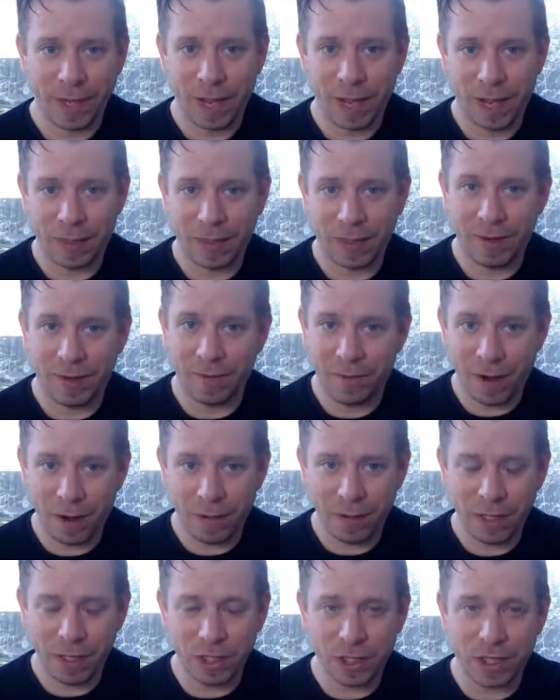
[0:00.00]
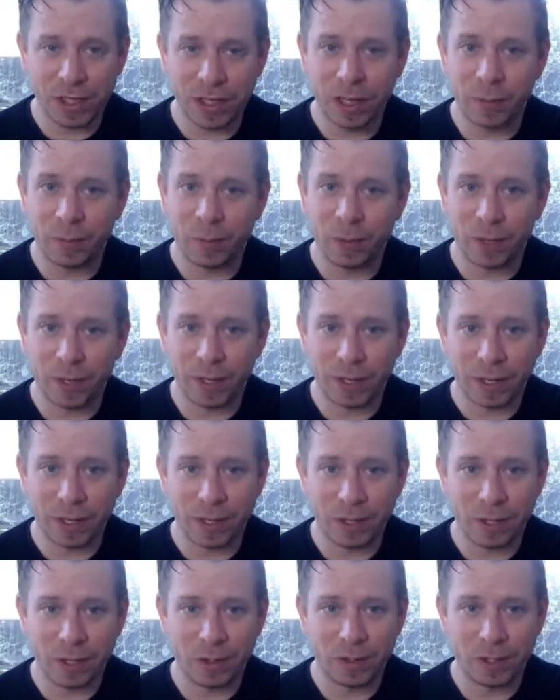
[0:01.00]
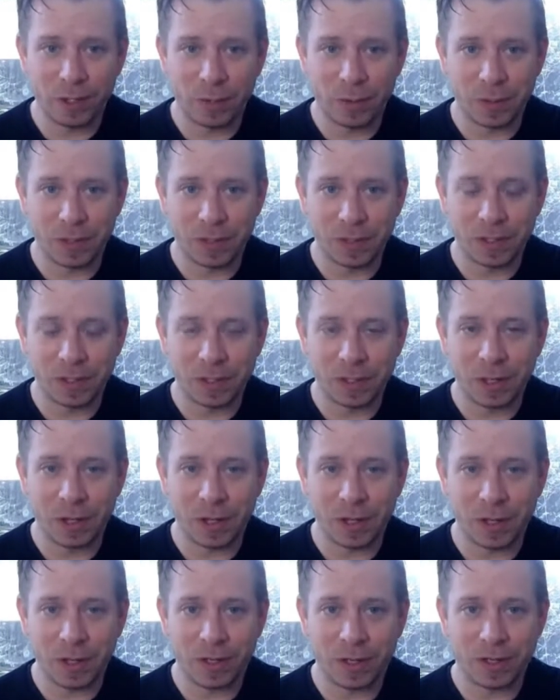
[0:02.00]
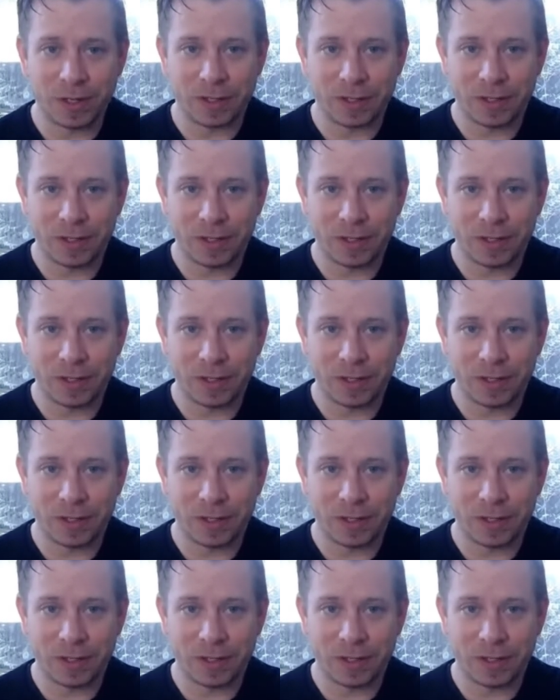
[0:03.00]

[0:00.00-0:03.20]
and then very gently, what I'd like you to do is start